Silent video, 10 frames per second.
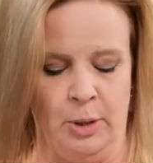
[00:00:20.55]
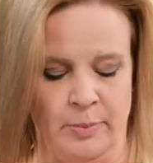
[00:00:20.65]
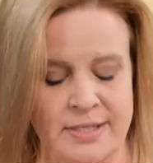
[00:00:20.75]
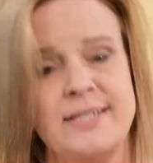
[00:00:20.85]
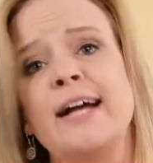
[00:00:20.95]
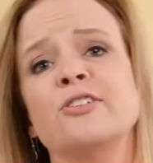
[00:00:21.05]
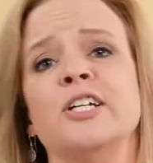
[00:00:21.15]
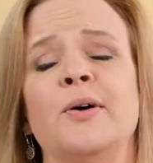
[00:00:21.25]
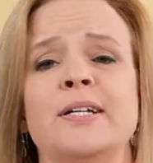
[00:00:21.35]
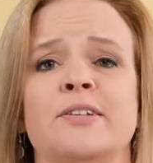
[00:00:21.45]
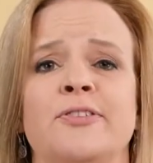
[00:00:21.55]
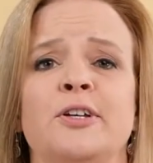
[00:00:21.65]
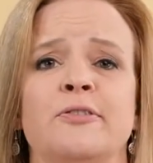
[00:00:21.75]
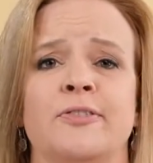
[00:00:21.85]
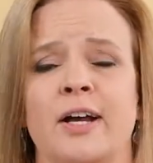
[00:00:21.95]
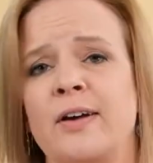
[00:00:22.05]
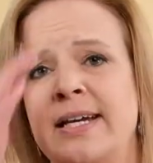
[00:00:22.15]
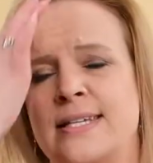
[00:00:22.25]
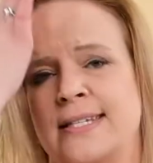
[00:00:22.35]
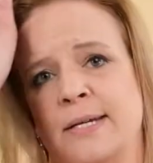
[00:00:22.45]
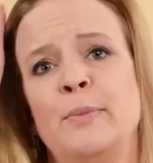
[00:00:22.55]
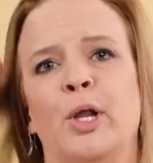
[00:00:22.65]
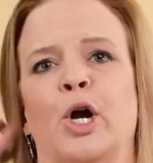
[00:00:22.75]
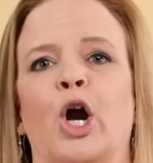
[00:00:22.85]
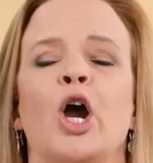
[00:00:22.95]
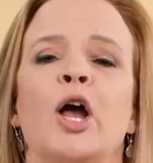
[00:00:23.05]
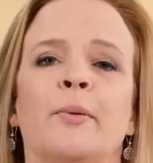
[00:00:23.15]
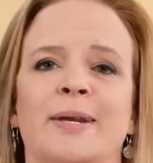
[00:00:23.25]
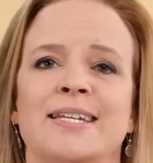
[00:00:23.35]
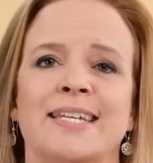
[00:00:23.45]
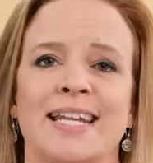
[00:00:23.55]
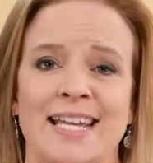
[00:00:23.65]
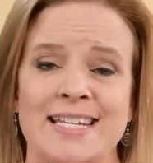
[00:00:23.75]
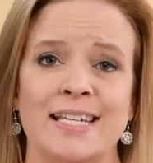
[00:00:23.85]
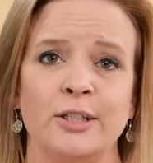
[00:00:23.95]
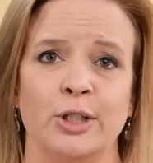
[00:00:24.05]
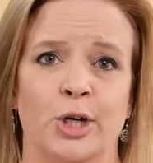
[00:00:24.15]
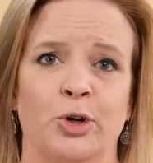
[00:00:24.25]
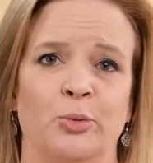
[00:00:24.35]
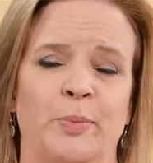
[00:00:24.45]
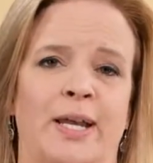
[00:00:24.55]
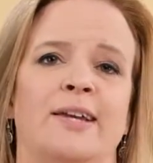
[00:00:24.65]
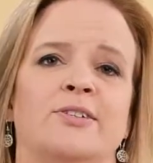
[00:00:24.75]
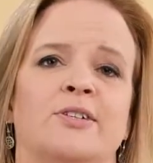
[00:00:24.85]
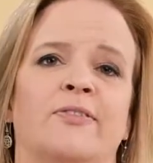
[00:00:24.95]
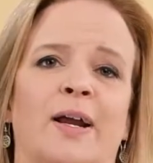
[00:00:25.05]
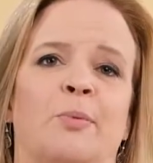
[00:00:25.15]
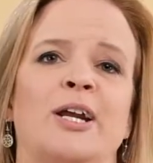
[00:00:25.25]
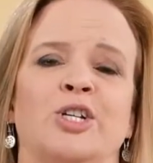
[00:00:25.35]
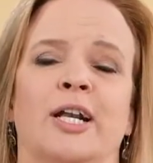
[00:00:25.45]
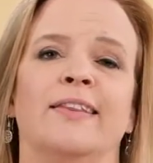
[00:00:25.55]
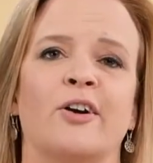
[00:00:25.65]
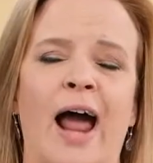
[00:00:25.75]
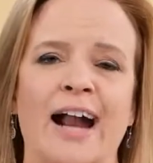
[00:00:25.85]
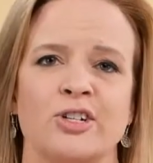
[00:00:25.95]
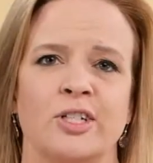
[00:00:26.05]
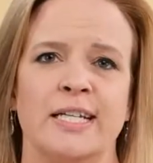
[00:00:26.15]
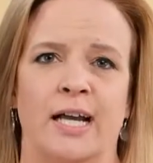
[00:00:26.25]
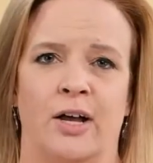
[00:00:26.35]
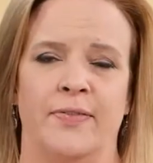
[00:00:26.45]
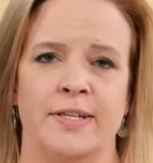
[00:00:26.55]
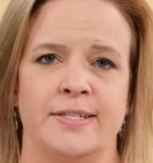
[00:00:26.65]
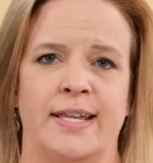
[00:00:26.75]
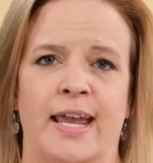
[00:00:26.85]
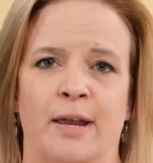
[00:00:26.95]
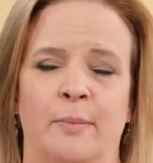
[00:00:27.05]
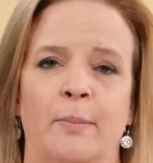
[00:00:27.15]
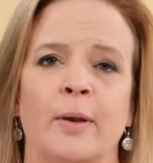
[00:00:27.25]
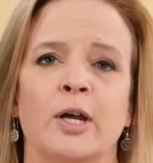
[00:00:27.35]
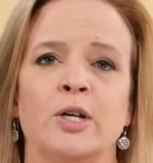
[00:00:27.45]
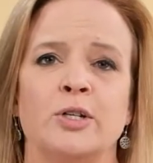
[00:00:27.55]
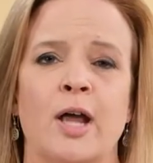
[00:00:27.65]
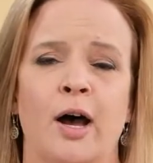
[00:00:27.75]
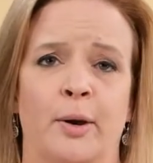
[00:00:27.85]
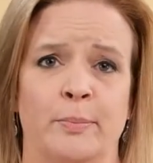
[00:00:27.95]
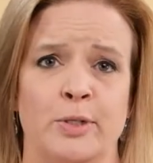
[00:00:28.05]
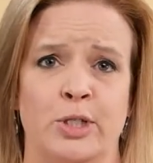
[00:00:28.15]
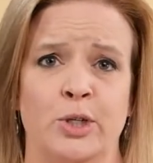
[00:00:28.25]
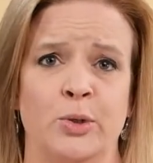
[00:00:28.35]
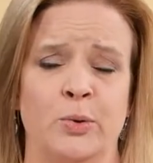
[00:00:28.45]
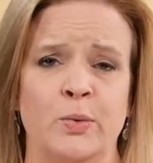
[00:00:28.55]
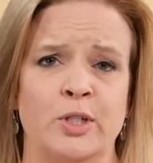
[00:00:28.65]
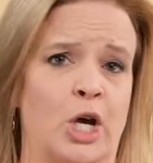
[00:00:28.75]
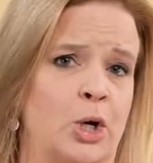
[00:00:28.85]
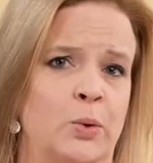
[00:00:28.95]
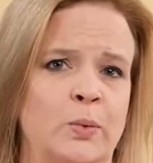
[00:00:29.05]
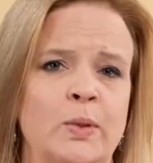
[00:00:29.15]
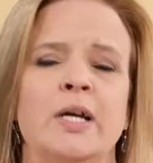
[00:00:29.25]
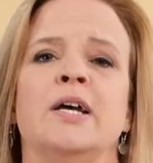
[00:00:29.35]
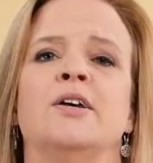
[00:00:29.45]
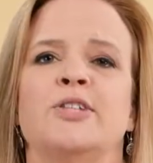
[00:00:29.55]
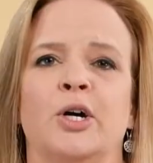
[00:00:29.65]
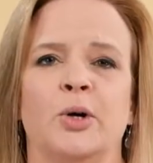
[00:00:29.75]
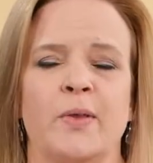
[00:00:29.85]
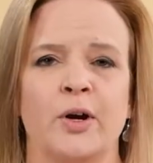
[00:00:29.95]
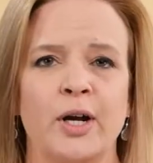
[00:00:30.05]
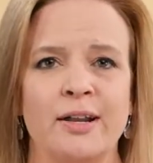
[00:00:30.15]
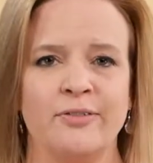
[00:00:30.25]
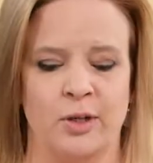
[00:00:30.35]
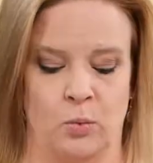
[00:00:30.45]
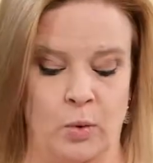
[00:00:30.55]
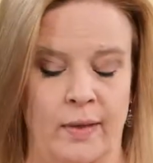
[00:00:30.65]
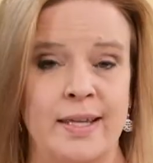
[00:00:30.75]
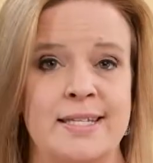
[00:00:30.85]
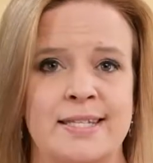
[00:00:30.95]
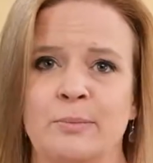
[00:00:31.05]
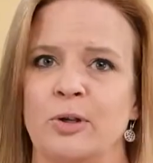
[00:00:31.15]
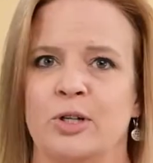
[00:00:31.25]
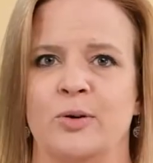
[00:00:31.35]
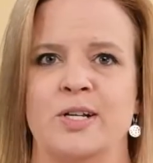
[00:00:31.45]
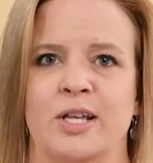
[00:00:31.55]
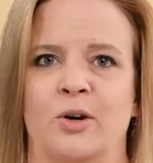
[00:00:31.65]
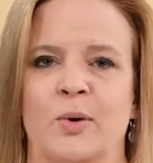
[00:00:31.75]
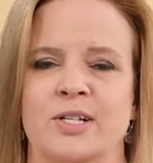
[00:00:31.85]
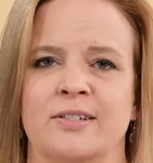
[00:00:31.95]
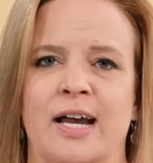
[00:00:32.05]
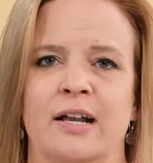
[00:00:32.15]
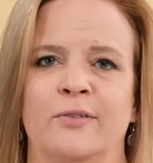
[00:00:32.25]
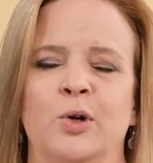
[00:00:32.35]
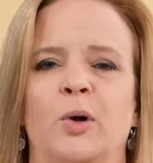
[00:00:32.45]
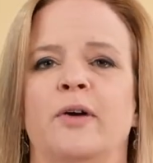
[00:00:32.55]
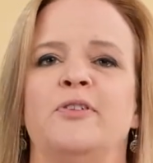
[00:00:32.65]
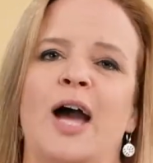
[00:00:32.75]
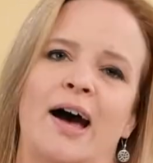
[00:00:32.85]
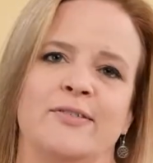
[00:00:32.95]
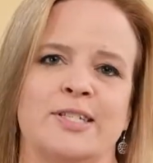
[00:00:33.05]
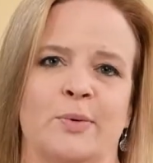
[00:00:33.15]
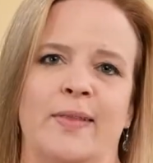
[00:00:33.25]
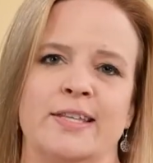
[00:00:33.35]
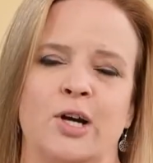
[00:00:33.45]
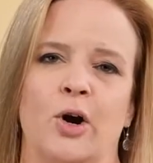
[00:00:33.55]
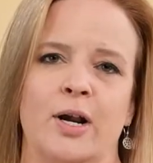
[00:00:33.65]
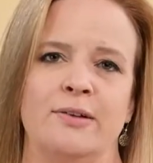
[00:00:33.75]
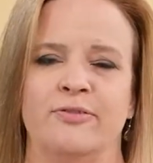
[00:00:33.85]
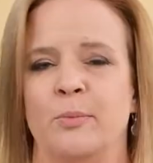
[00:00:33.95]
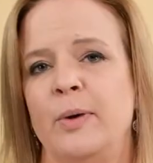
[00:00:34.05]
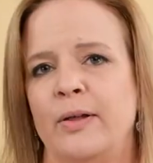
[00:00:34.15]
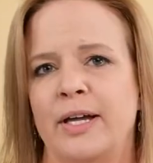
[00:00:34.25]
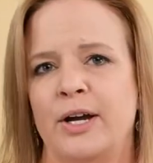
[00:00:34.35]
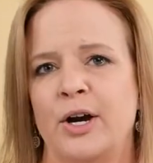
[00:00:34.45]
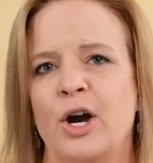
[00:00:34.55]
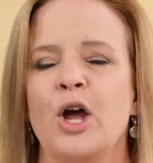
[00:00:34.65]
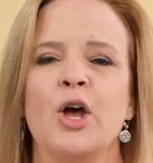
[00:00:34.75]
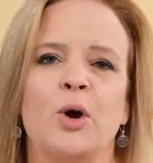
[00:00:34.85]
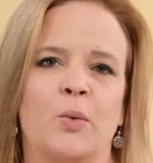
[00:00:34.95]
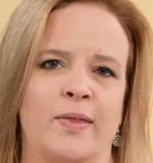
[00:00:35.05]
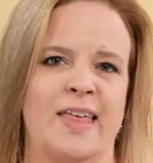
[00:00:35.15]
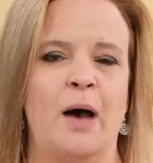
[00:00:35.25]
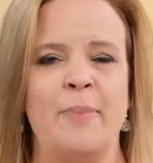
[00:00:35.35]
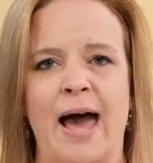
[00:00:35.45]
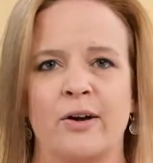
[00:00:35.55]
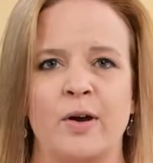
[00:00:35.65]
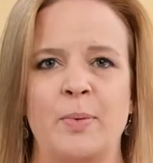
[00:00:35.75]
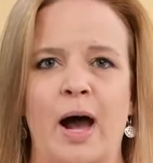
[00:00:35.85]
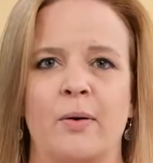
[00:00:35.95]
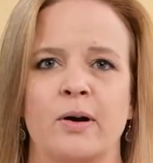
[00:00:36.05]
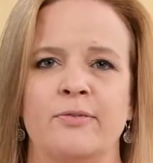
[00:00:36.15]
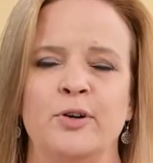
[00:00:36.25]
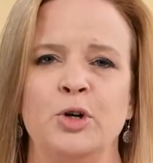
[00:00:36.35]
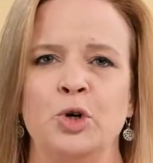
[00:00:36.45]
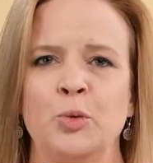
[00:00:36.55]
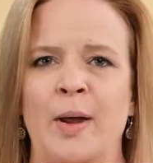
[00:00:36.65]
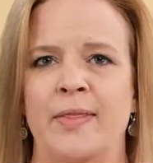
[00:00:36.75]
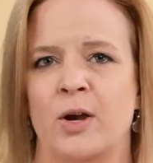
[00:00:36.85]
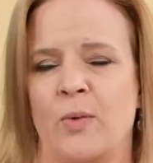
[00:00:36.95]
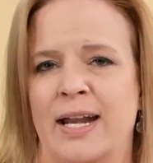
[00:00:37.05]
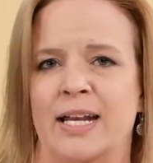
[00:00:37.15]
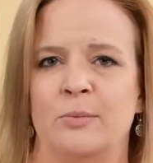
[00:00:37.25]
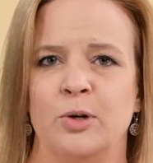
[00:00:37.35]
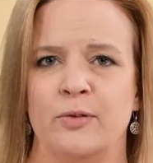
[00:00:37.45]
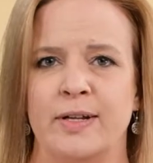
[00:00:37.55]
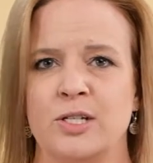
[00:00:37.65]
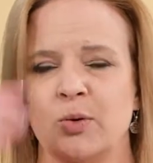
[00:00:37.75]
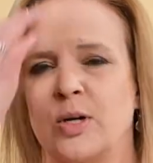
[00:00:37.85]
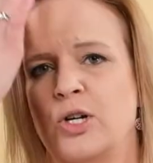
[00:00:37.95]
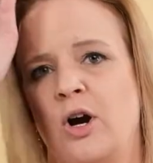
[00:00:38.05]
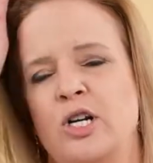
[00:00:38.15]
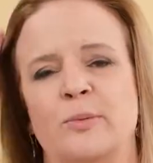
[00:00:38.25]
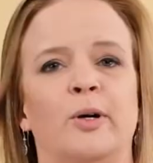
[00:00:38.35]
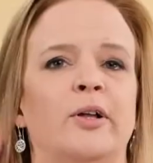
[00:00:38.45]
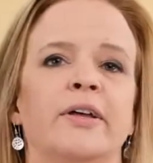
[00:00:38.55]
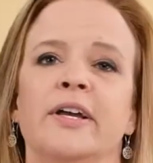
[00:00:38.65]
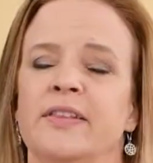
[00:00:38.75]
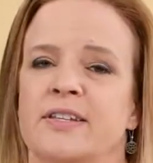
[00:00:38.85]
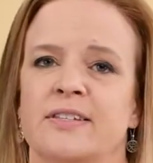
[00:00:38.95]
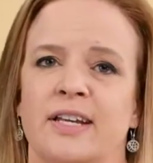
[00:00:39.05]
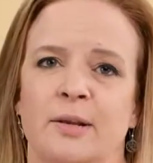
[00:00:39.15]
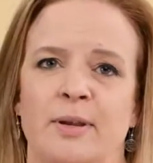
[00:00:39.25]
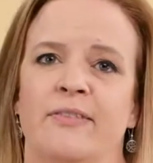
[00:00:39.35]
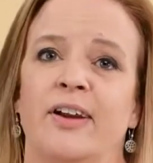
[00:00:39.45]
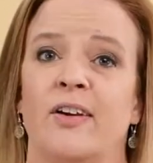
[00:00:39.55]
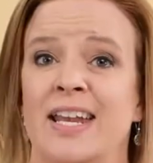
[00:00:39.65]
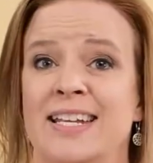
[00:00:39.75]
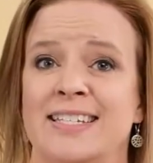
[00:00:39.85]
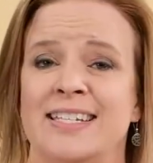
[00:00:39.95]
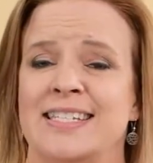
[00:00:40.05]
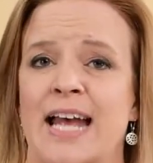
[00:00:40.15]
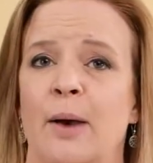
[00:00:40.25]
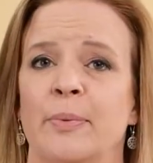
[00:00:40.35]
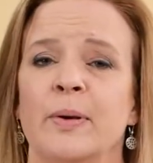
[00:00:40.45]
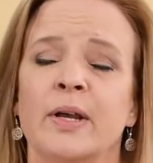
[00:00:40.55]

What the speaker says: this is actually going to feel very similar because it is a low-pitched vibration. They're actually on the same tone. So they're going to feel really similar to each other, which is kind of cool. If you have someone that's already familiar with that battery powered Voom and they're ready to move into rechargeable, this is going to be a very easy step.